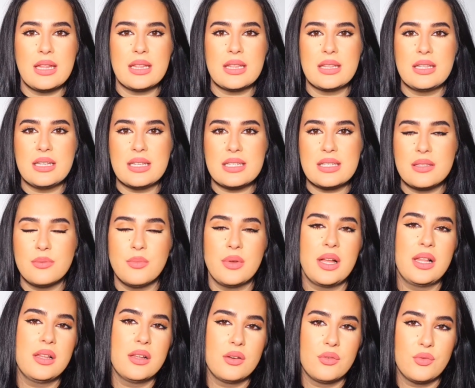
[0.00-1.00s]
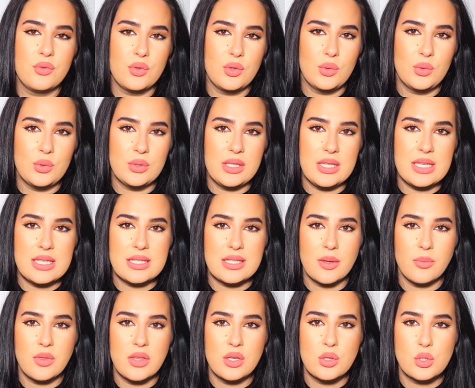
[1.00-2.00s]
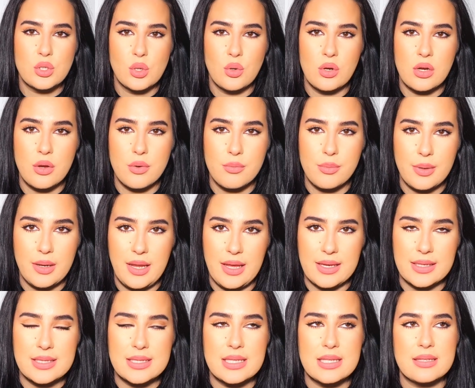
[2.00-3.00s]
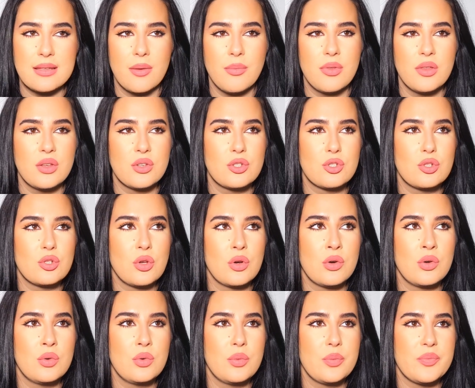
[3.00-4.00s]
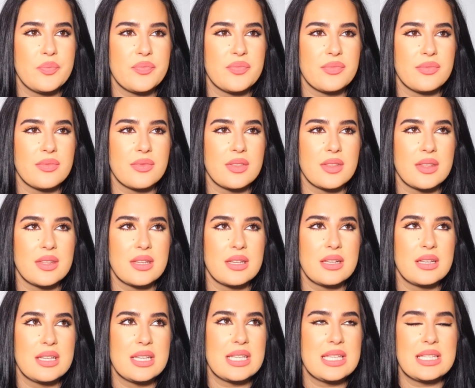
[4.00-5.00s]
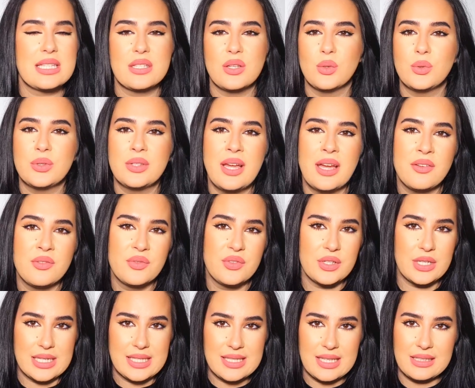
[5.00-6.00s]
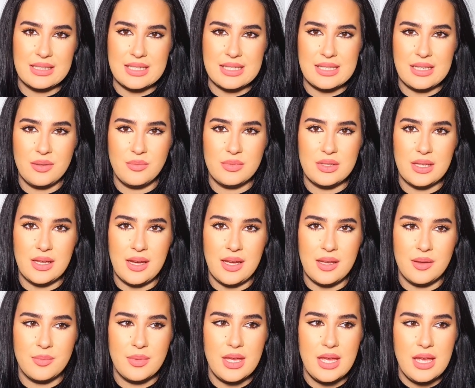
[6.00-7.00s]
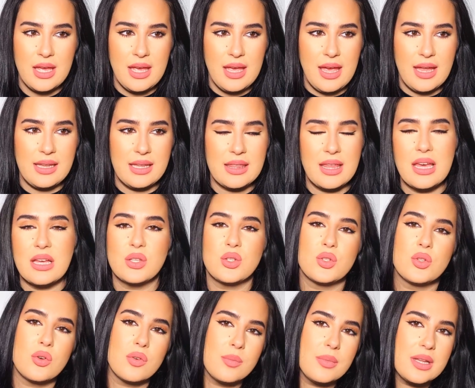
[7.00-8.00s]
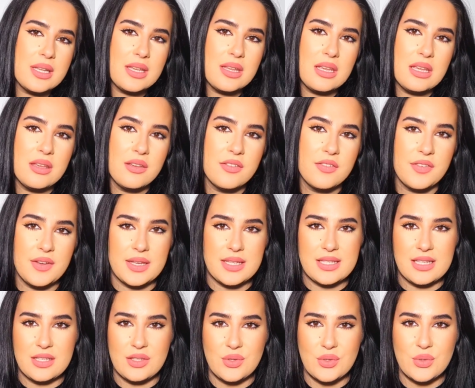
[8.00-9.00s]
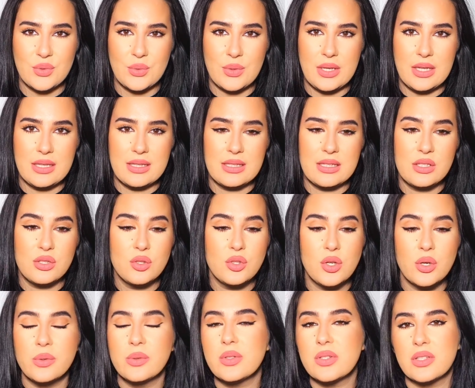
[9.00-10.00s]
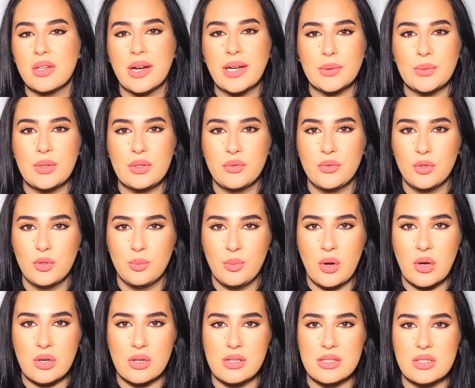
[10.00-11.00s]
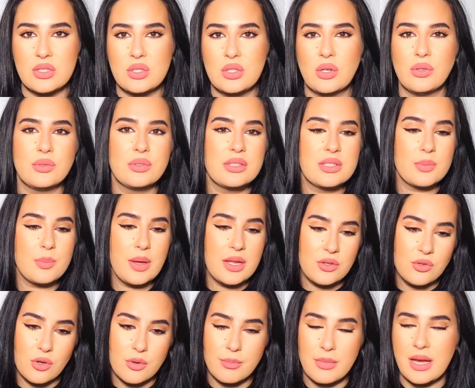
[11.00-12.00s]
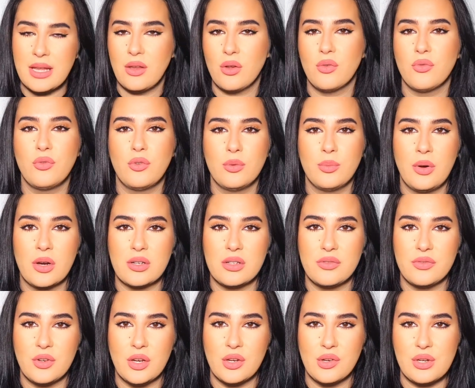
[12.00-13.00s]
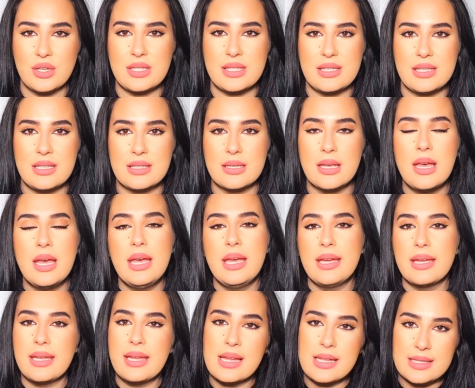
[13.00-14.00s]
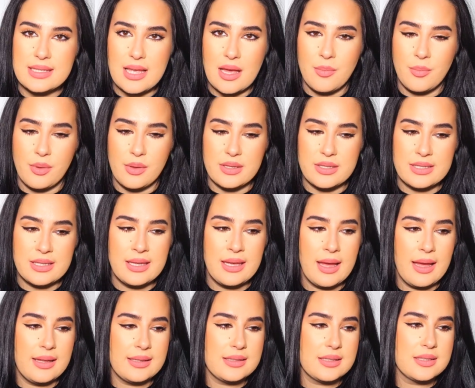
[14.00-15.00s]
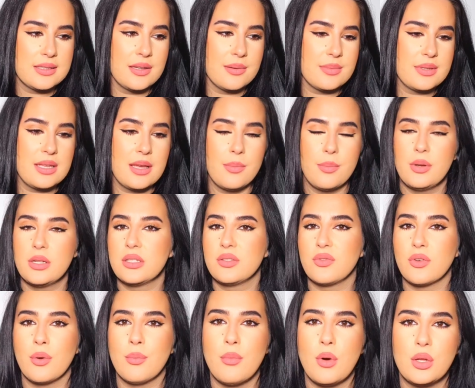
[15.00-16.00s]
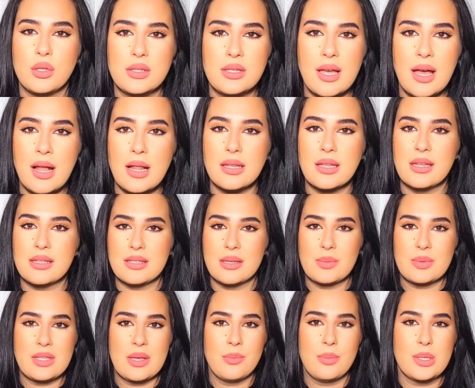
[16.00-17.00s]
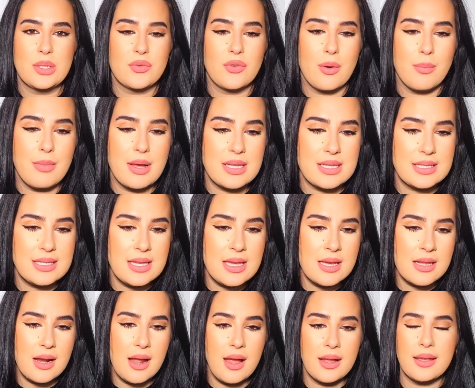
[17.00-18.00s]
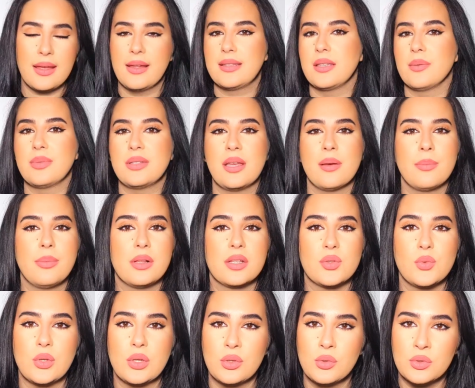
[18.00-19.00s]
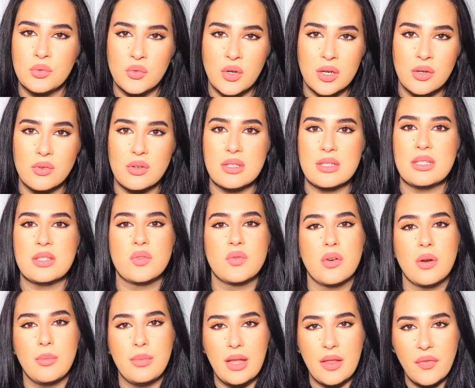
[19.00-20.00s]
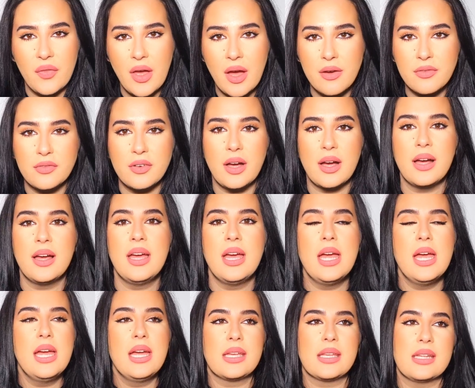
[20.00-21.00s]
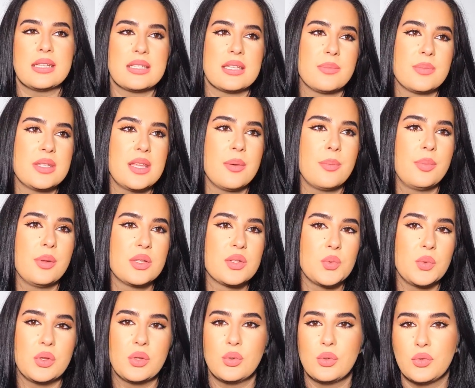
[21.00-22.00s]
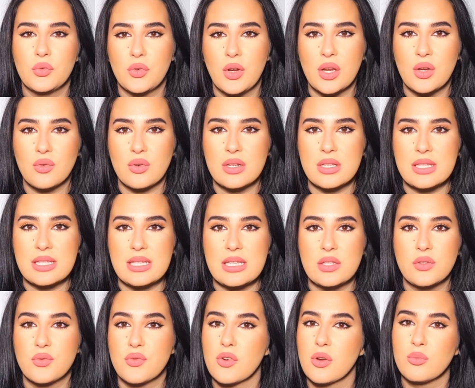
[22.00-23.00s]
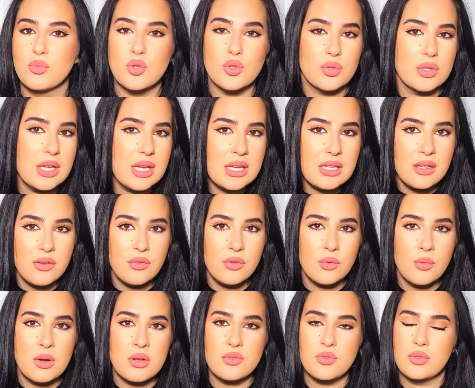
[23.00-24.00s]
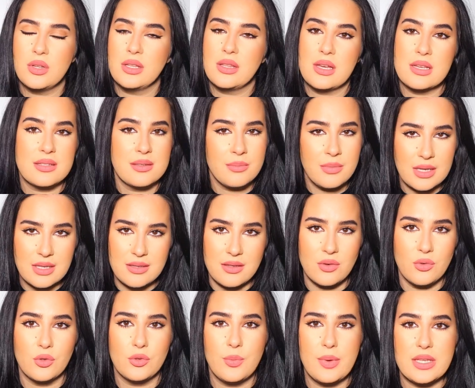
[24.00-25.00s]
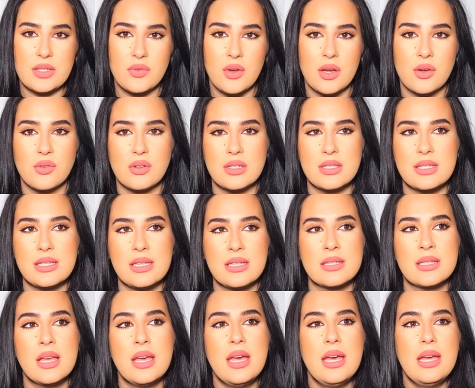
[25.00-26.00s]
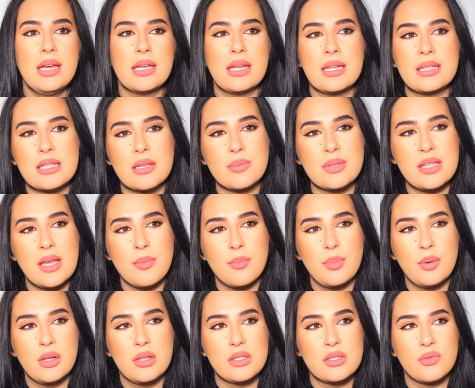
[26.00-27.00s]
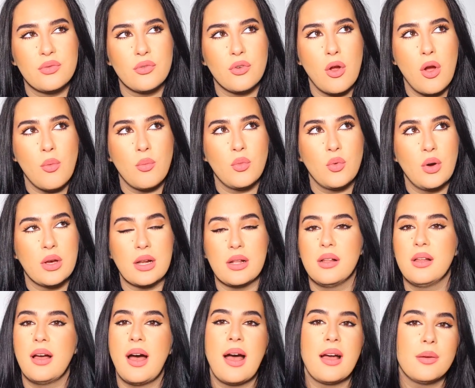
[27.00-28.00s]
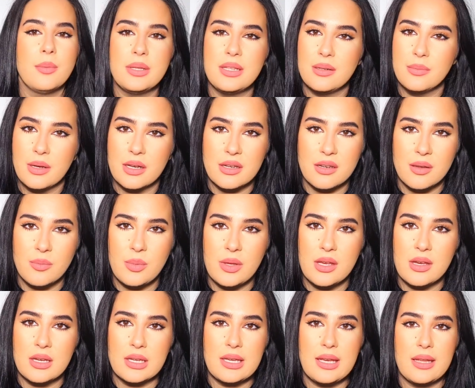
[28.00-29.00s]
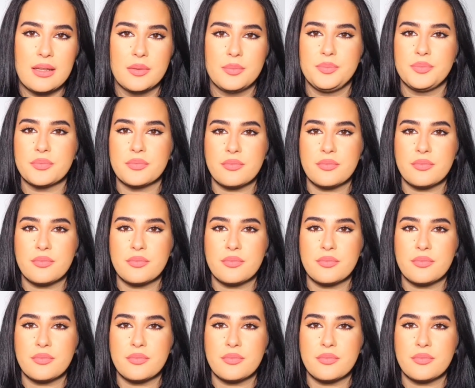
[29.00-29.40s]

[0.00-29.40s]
The smell of oud is something so complex, is something so so diverse at the same time, and it has so many facets to it. Don't start with full bottles. Don't spend your money on full bottle fragrances. Get samples. Get some samples from Montal, get some samples from Mancera, get some samples with oud fragrances from Lattafa, get some samples with oud fragrances from Junaid if you want. Junaid has amazing oud based fragrances. Get some samples from Ahmed al Maghribi again.